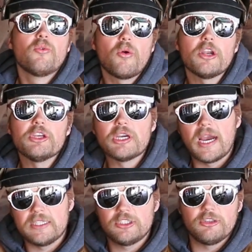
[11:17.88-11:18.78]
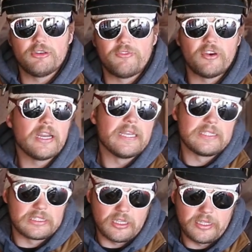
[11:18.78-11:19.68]
What are you guys doing for
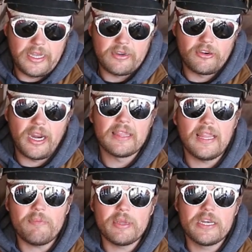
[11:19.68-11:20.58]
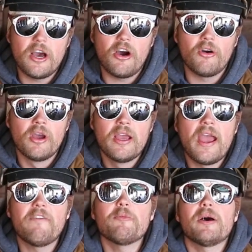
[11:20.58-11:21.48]
heats on that, all right? Let me know.
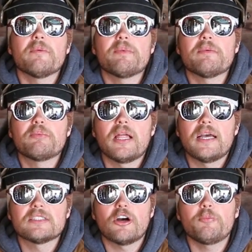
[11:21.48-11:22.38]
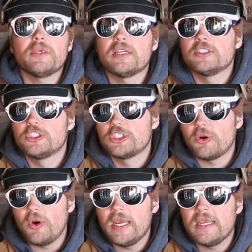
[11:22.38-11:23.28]
Everybody be blessed. Hope you
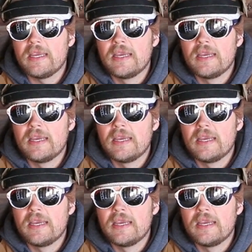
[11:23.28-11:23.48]
enjoy.